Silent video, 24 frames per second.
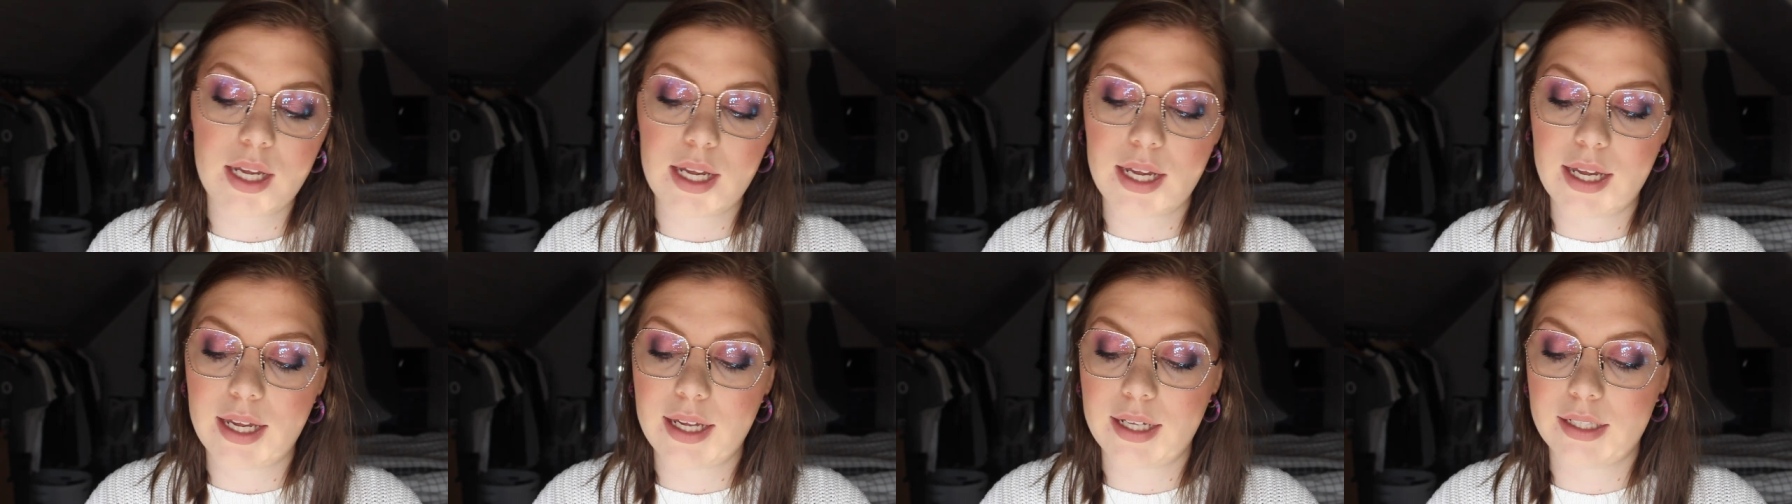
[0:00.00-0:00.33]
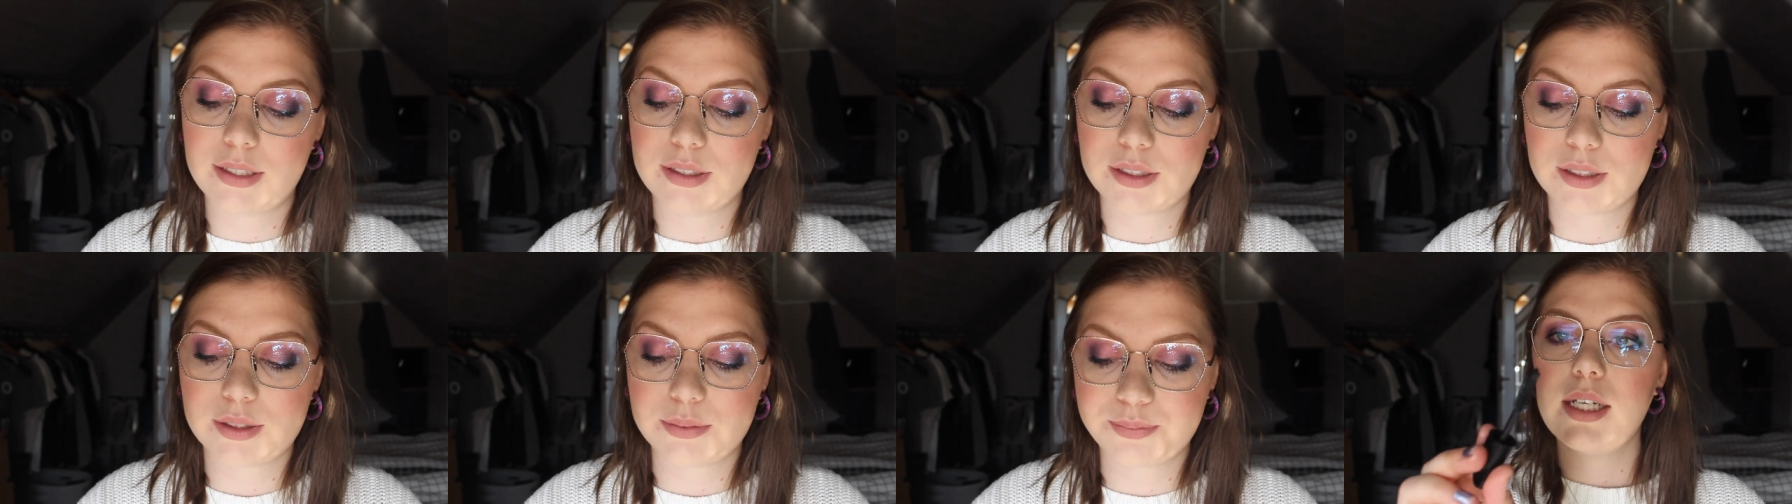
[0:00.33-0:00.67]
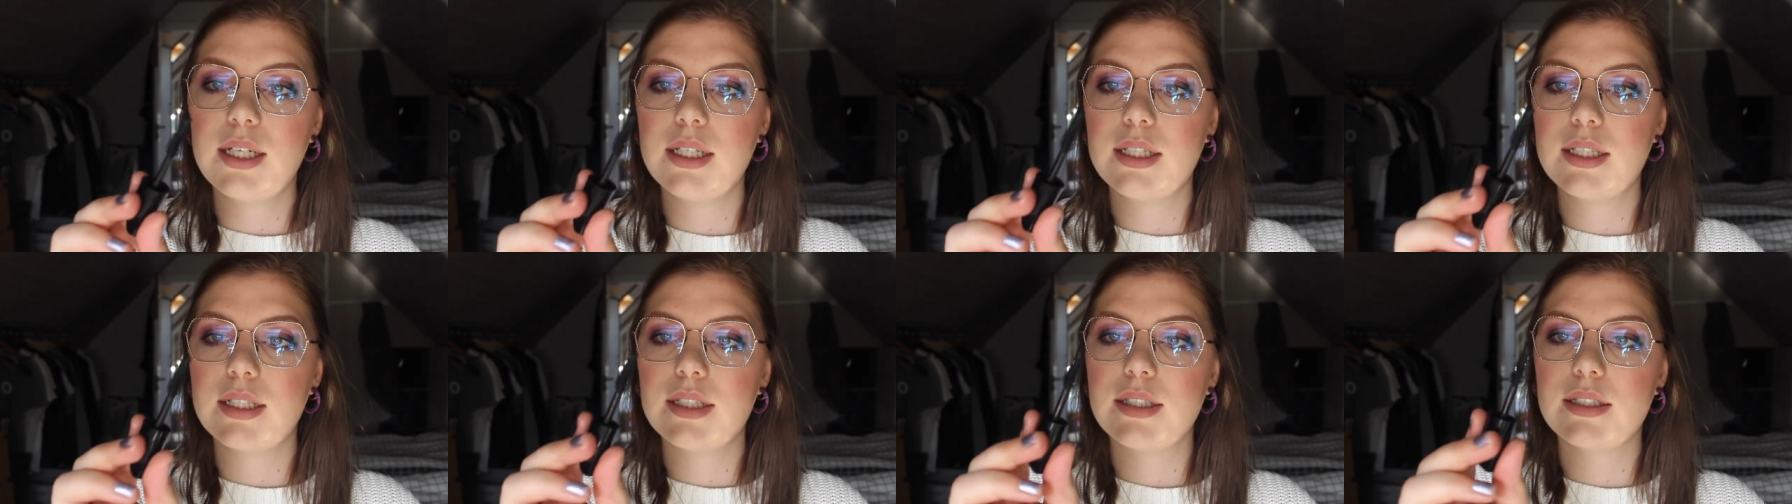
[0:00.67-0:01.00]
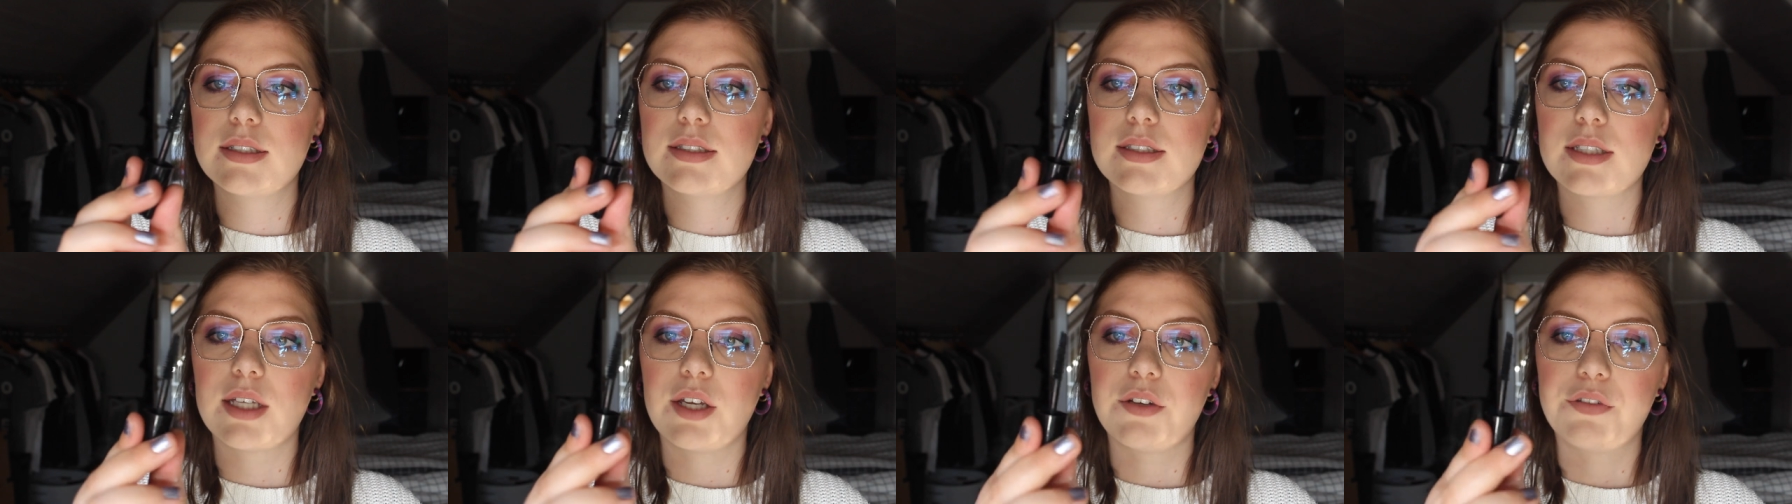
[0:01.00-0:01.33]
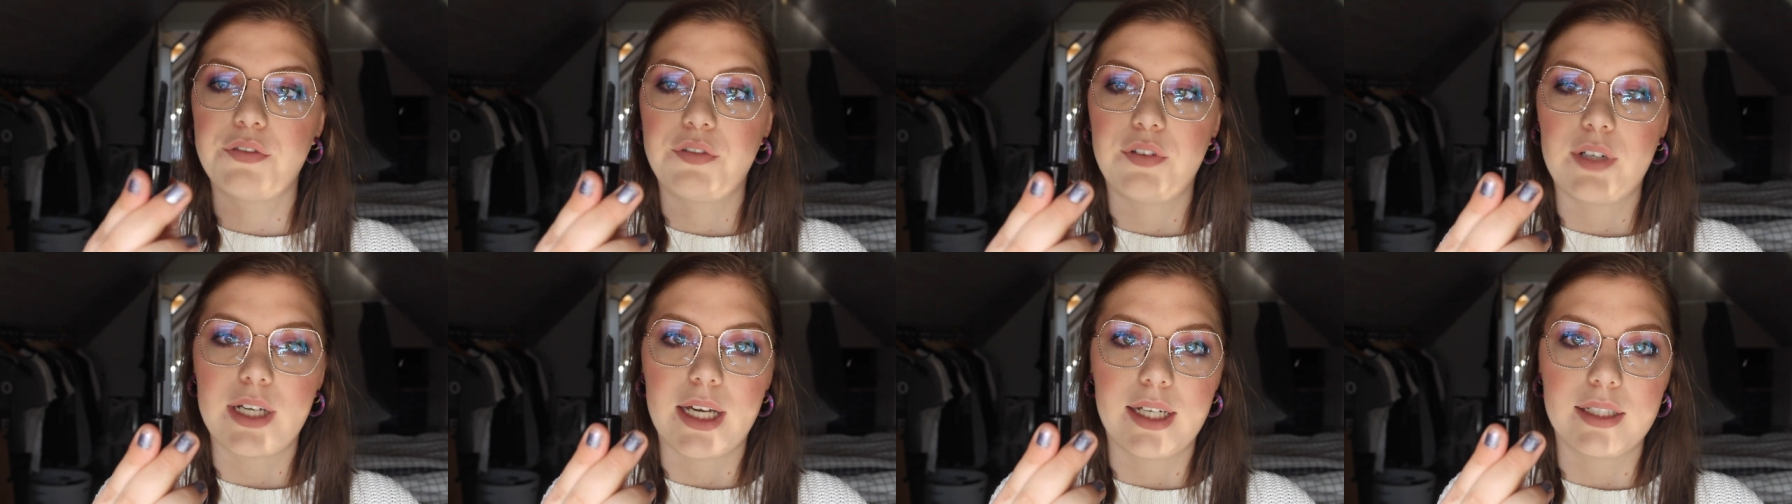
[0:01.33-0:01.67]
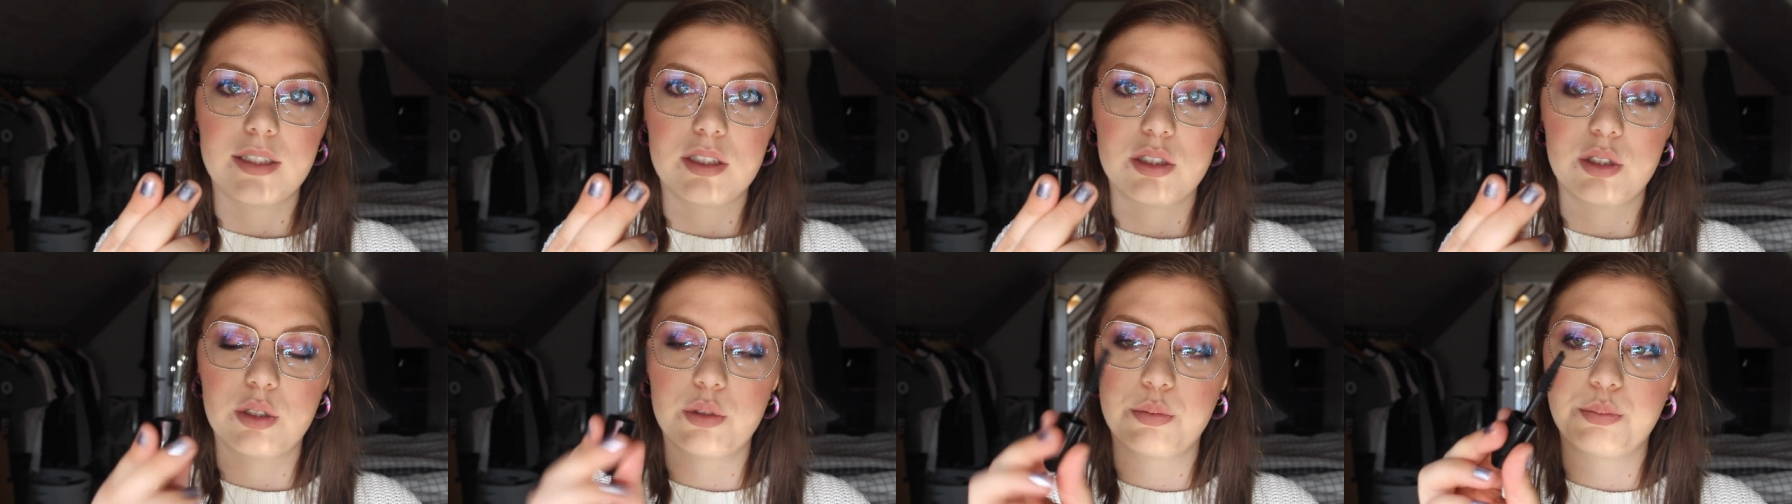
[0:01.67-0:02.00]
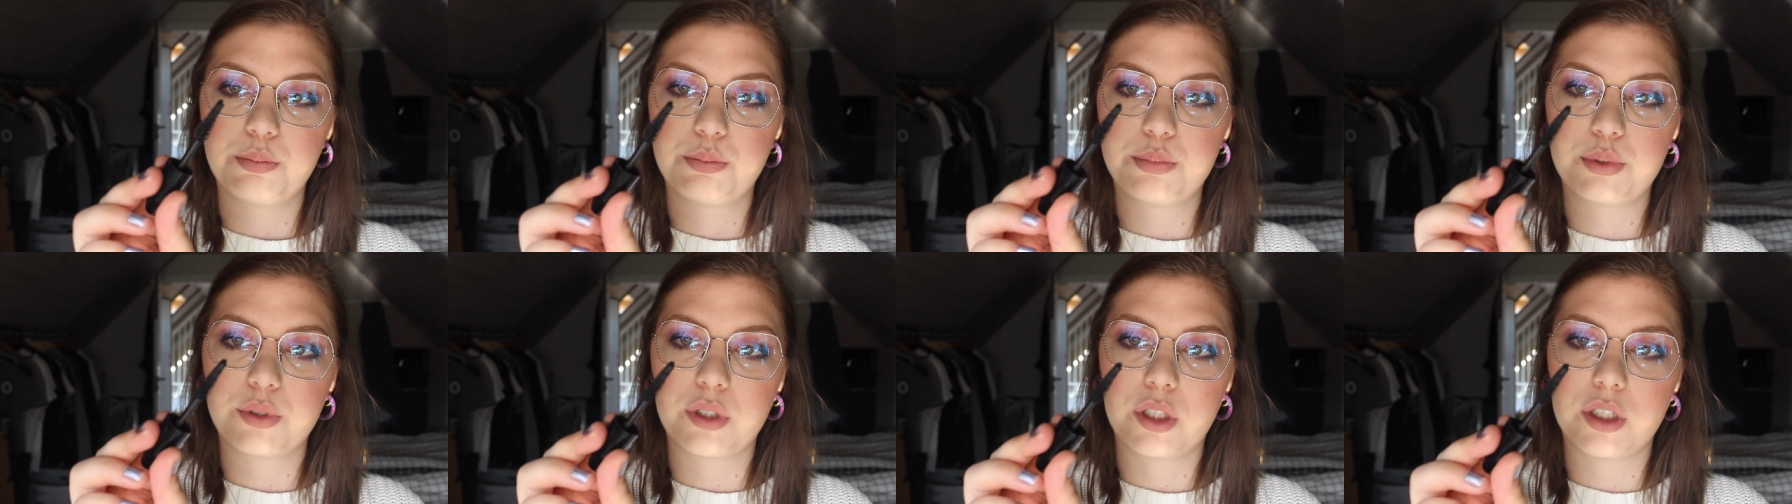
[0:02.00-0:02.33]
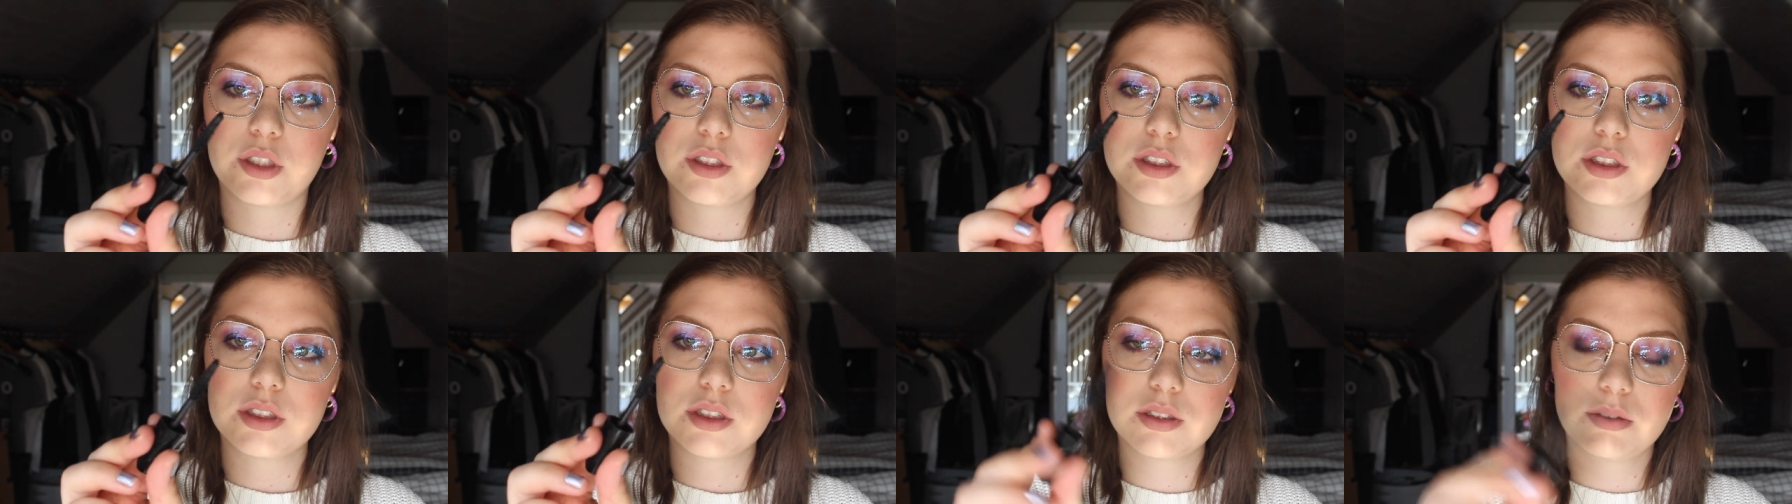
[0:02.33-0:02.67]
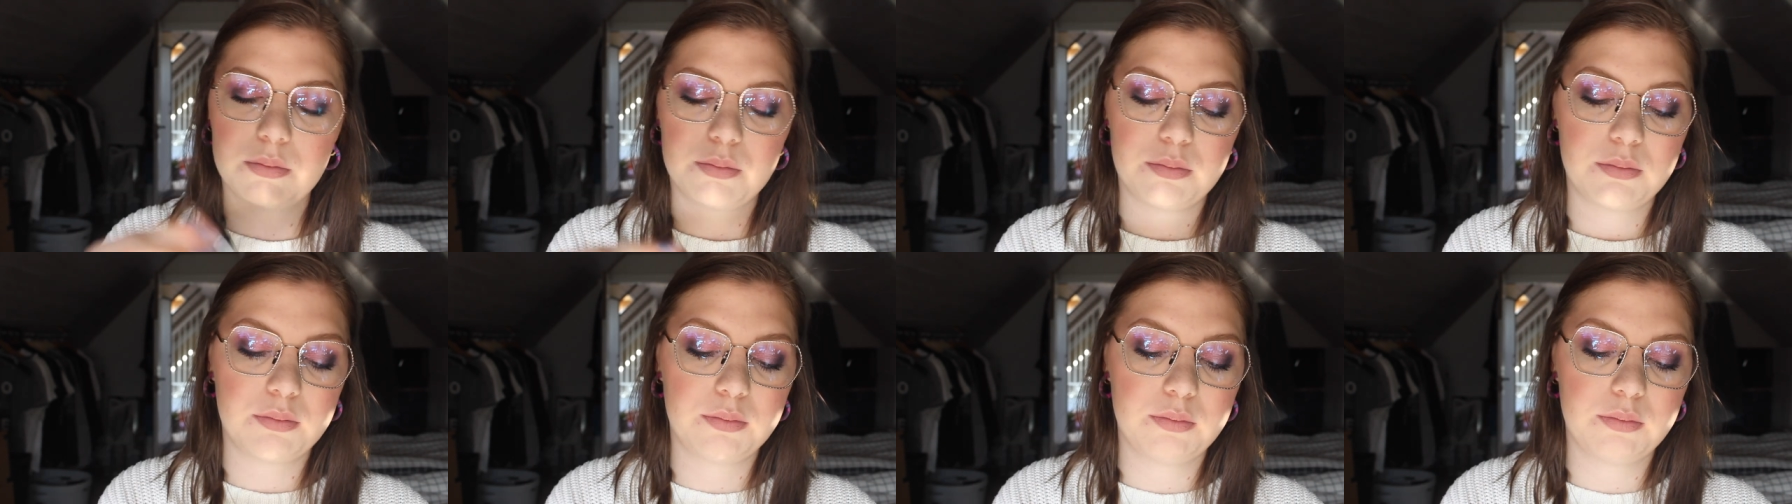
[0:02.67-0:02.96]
and it is a flat brush,